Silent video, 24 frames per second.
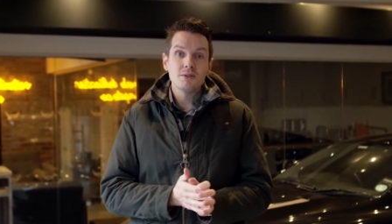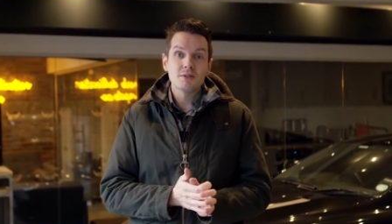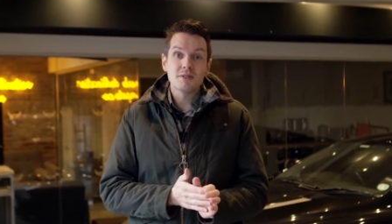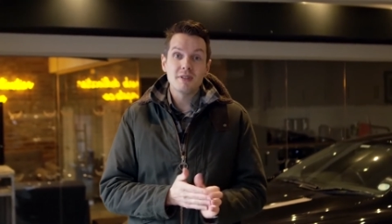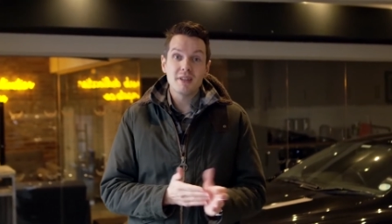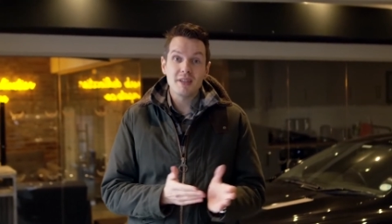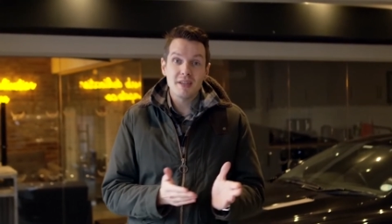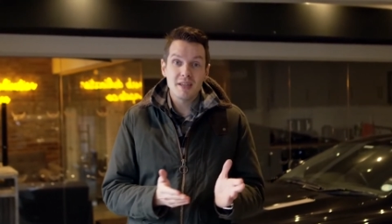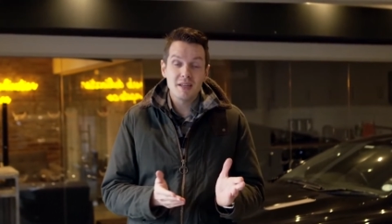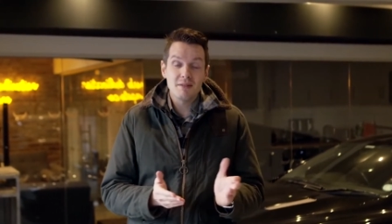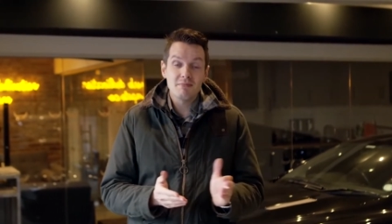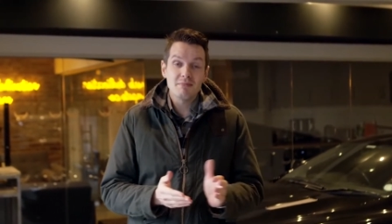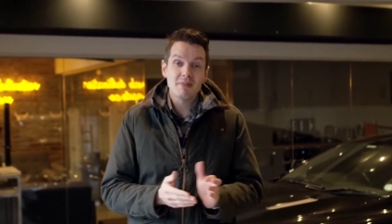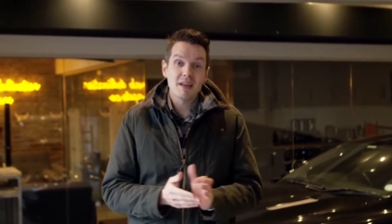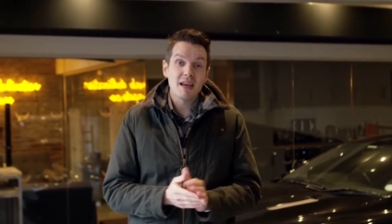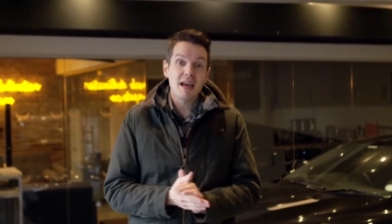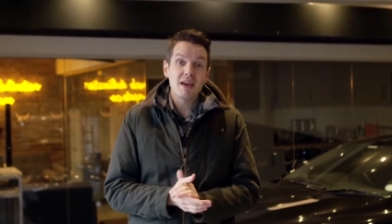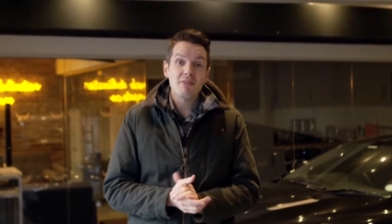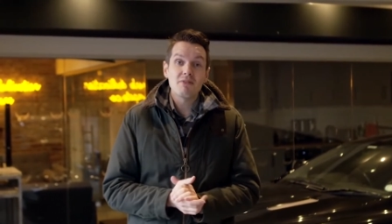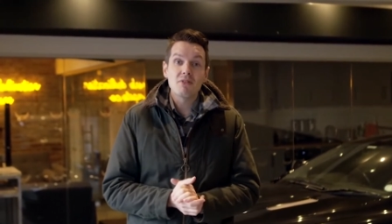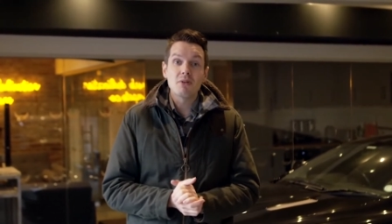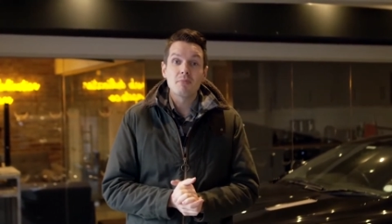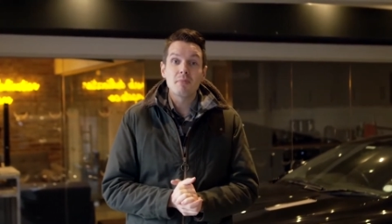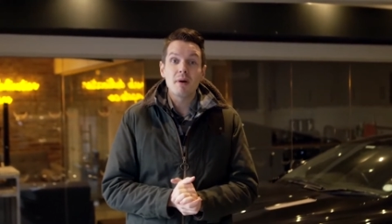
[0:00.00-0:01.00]
thinking that
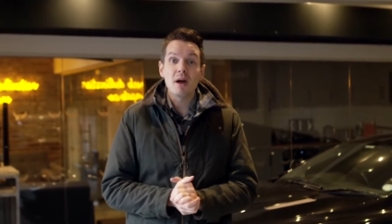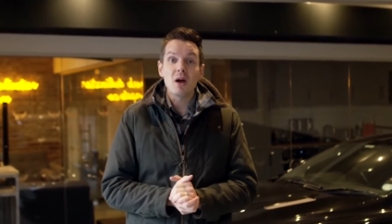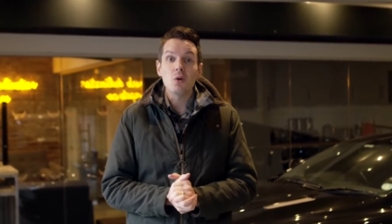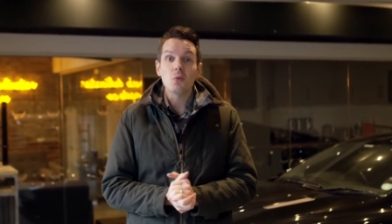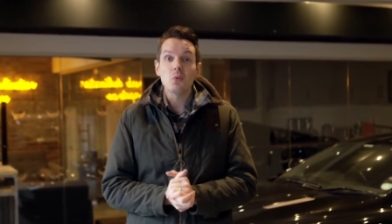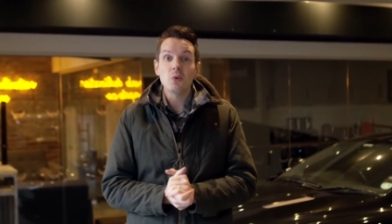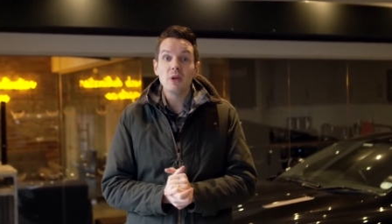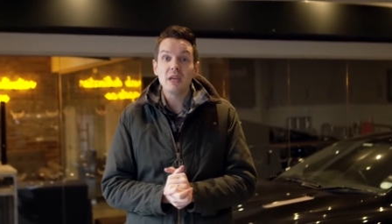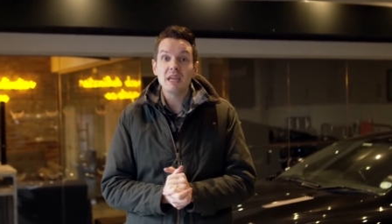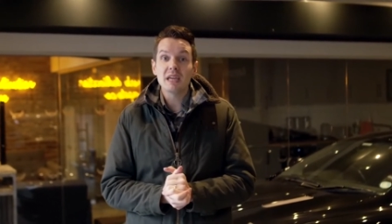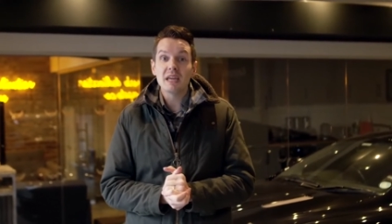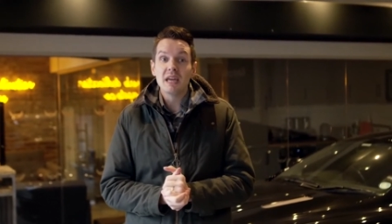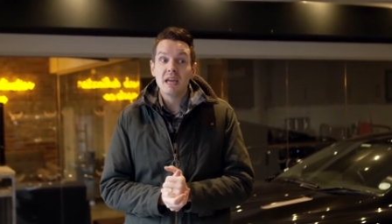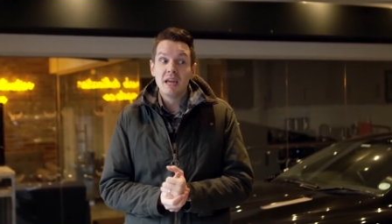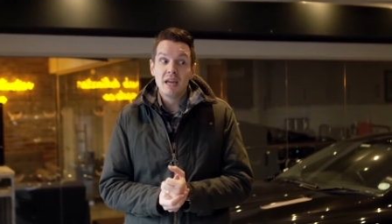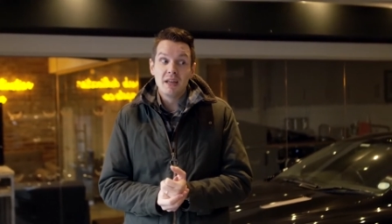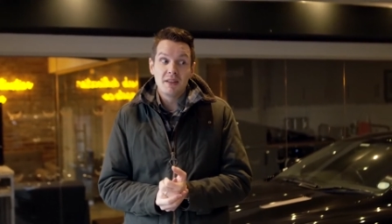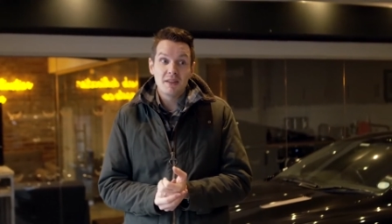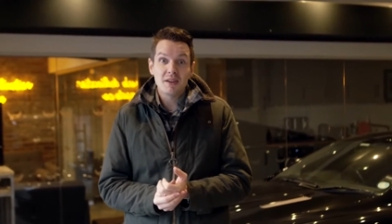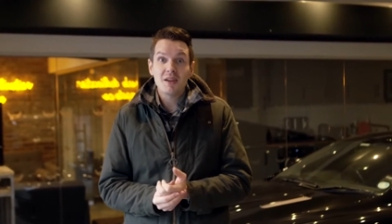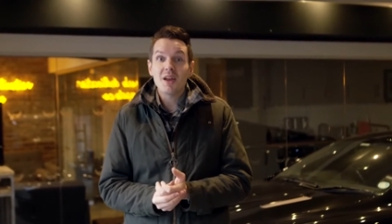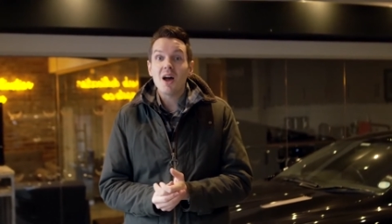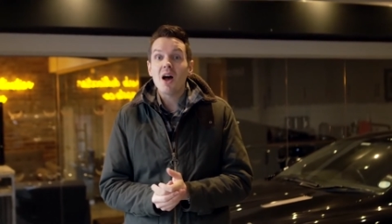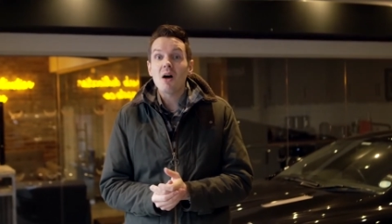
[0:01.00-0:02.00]
after about a week,
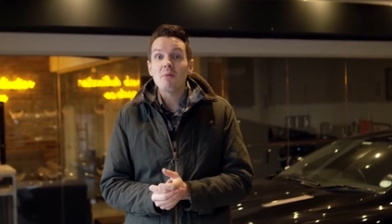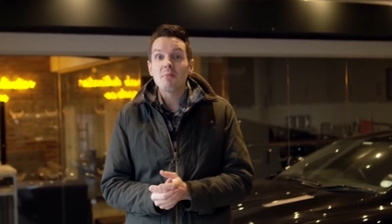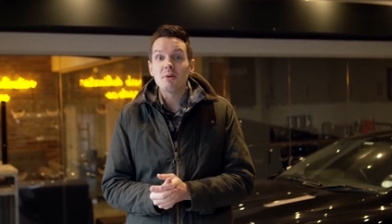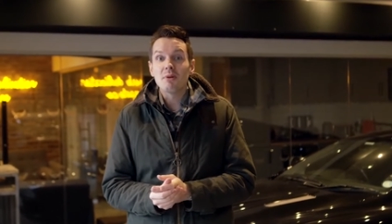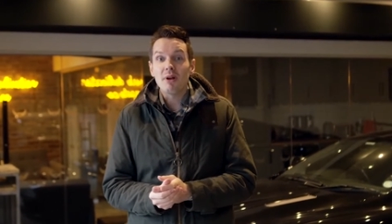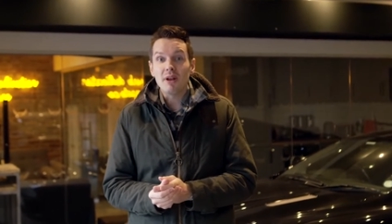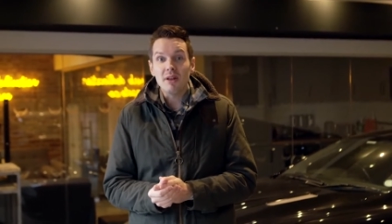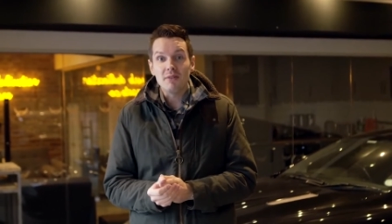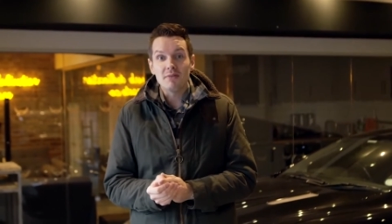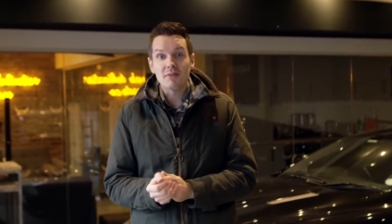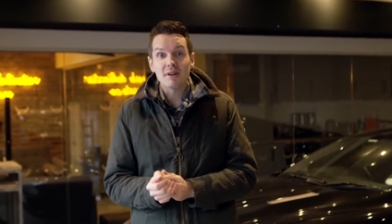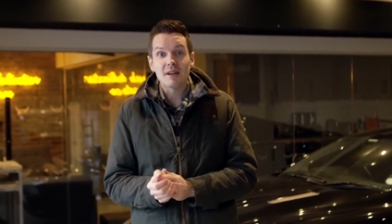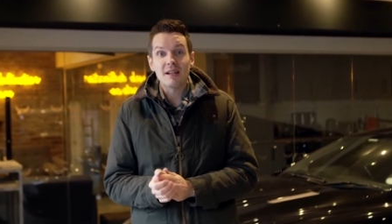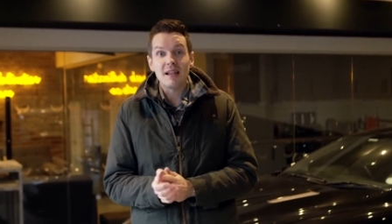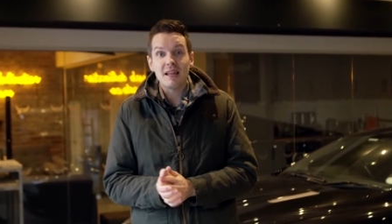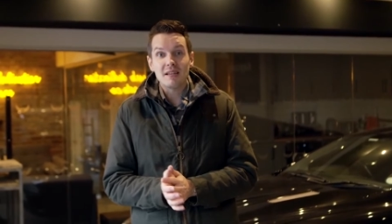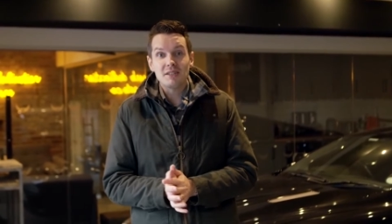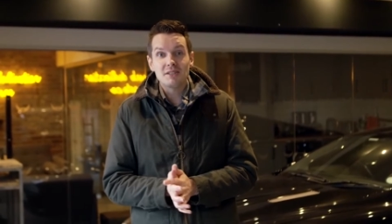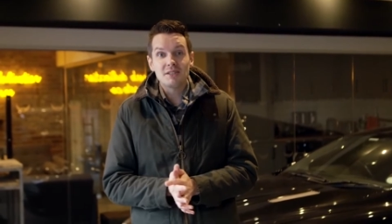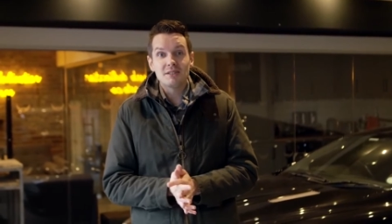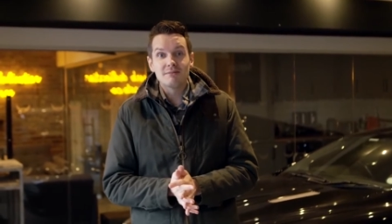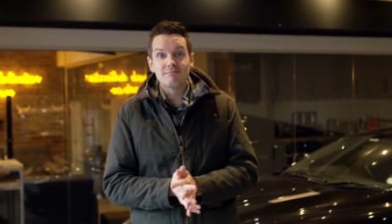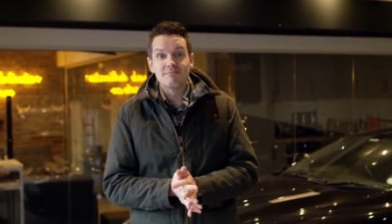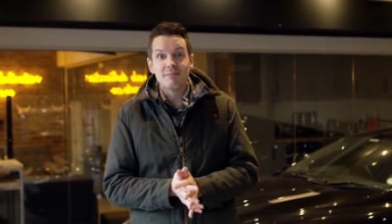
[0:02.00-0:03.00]
the car would be ready for
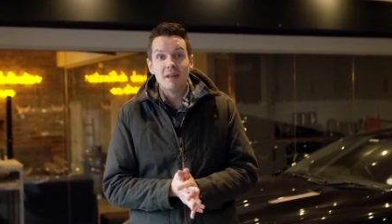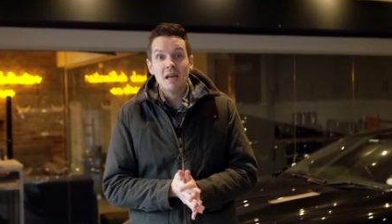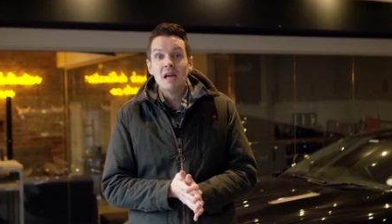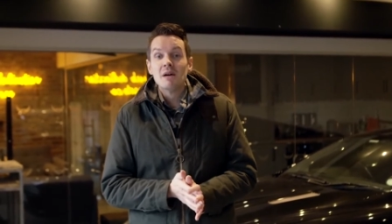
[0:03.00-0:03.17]
collection.